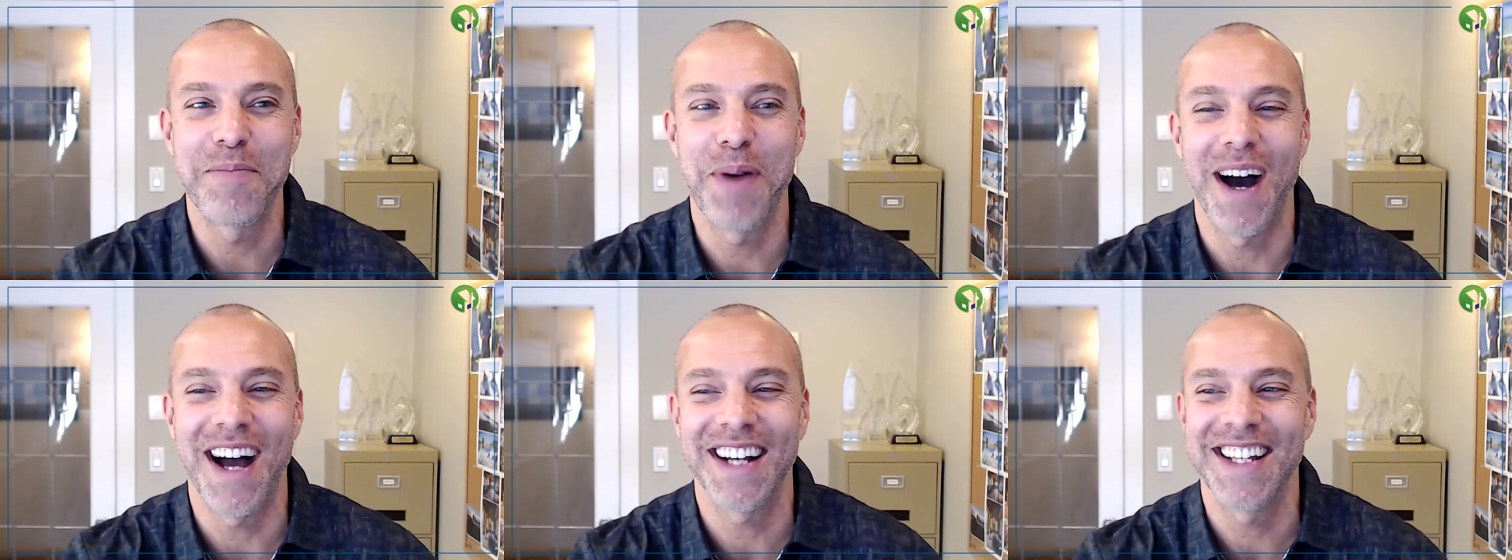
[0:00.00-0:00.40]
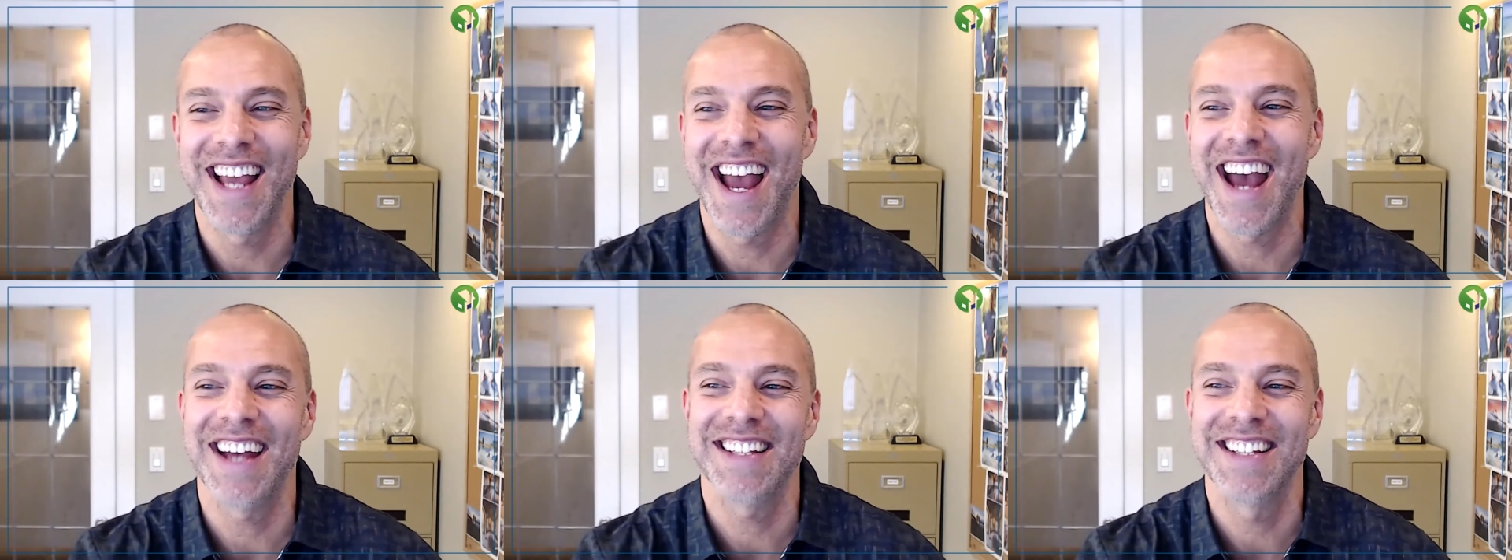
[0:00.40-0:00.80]

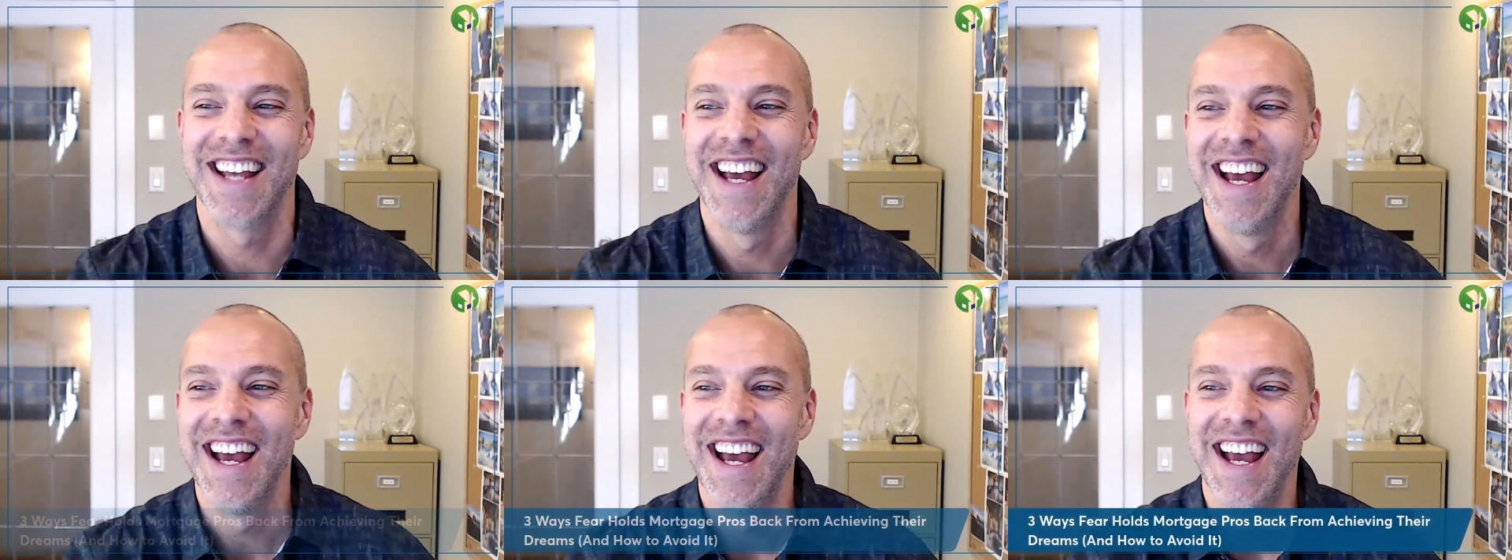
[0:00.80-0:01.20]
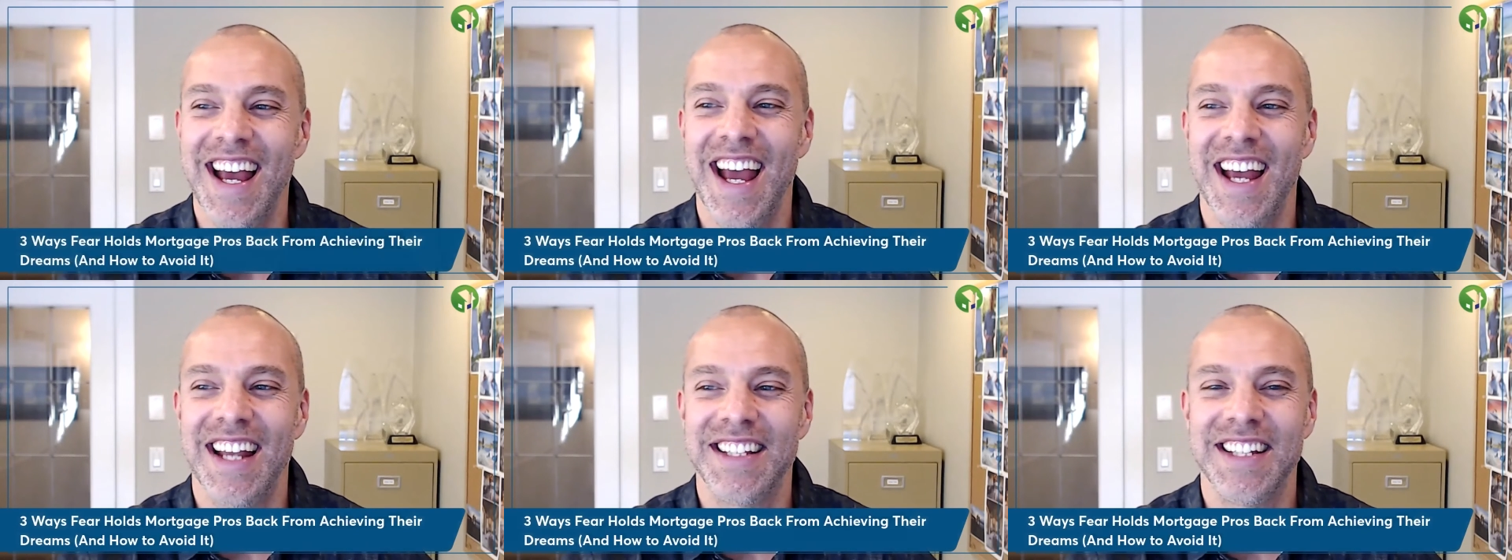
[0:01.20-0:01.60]
Podcast.
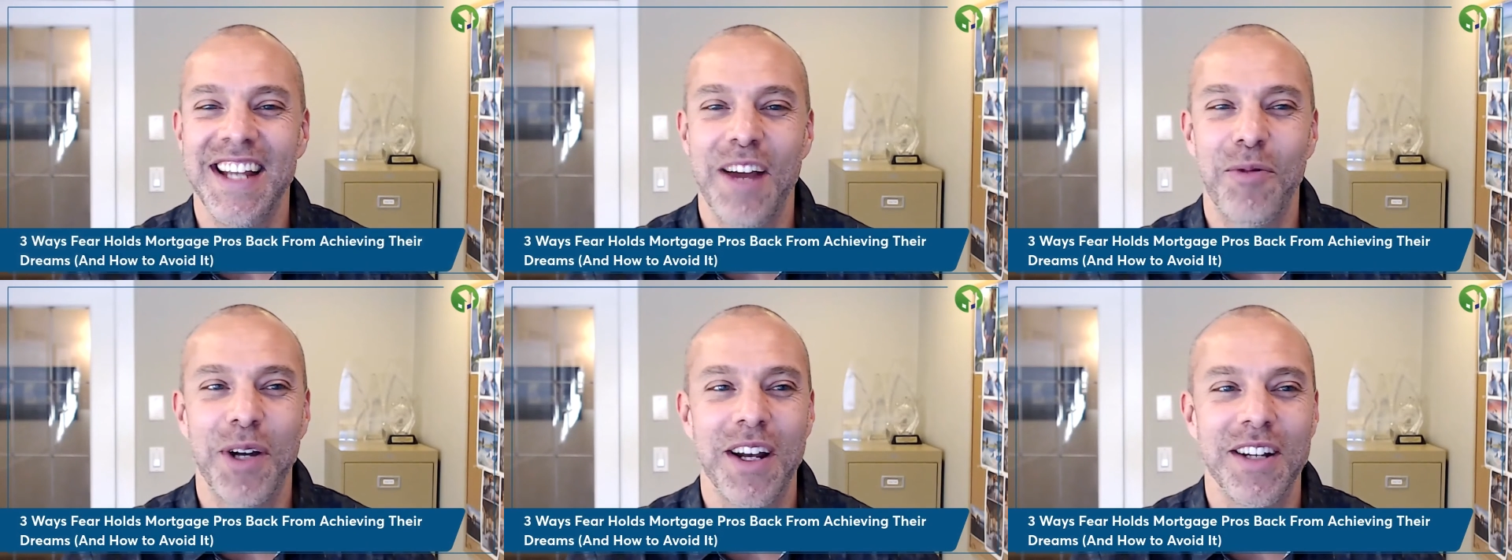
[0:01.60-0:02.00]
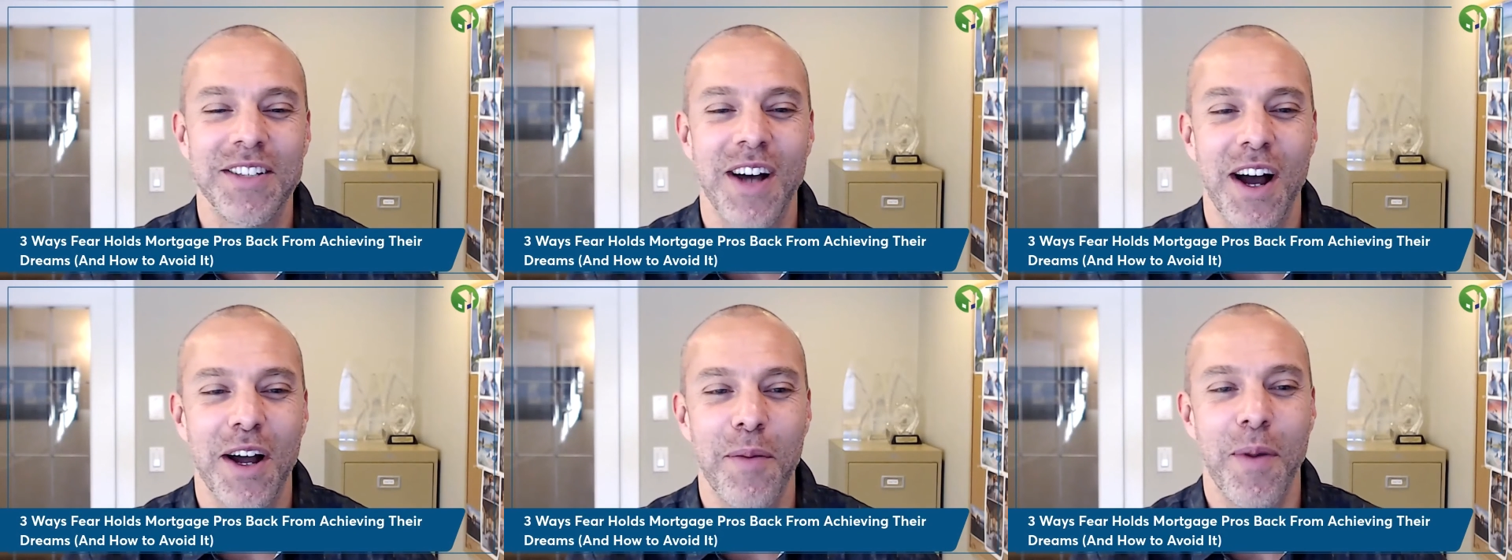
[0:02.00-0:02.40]
And today we're going to
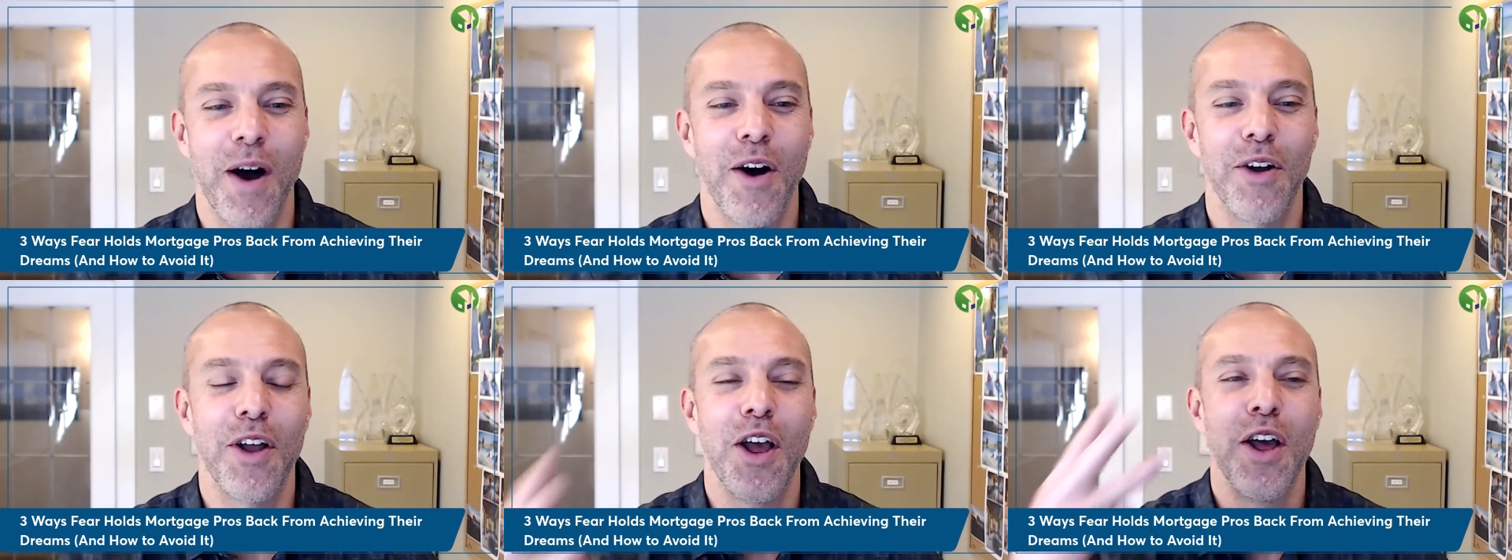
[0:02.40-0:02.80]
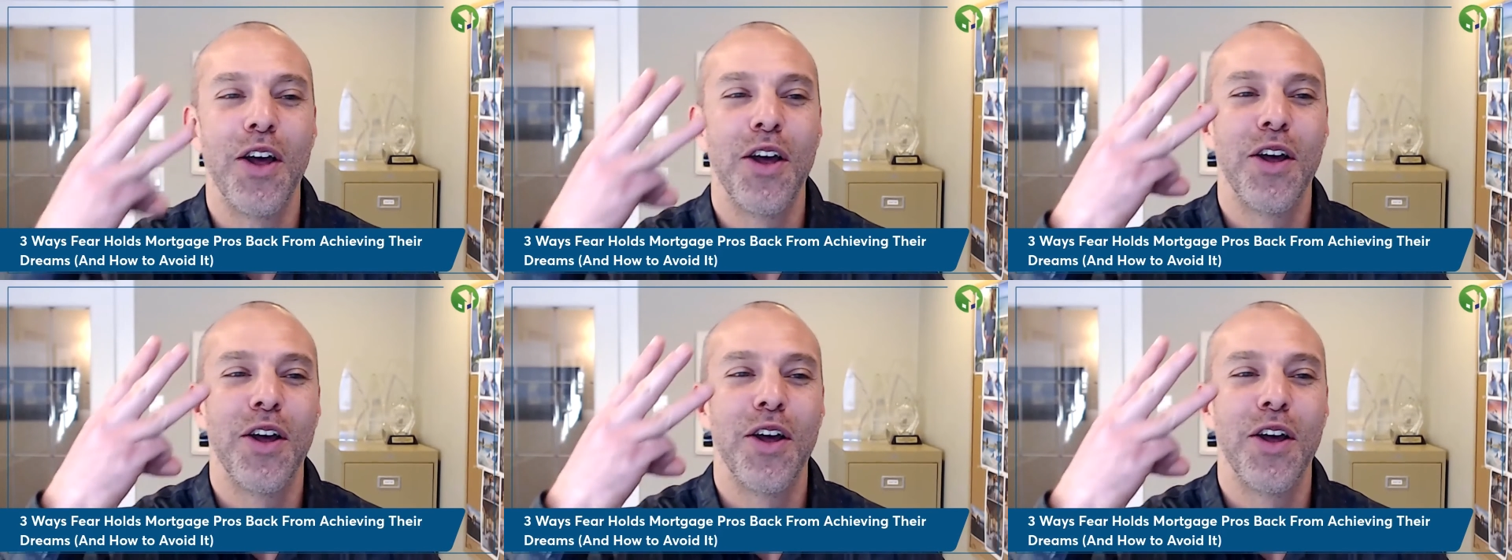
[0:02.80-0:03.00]
talk about